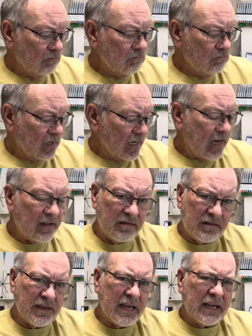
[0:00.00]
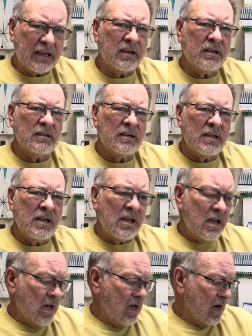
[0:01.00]
but I think
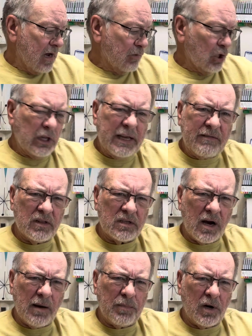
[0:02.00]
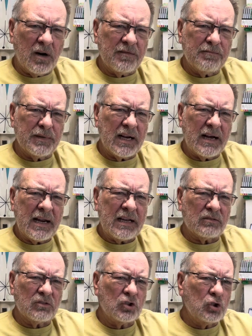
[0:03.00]
I'm going to leave the top off, but I ain't
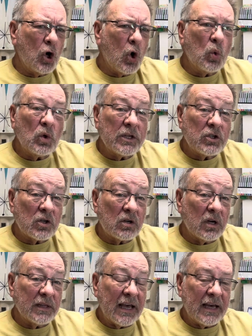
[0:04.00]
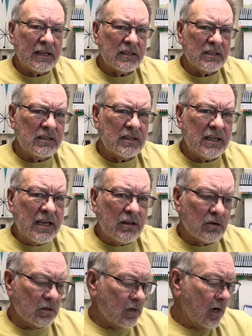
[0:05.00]
totally sure on that
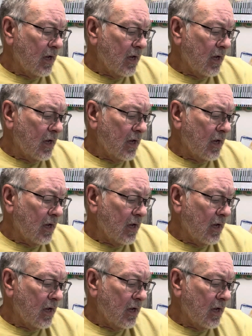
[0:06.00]
either.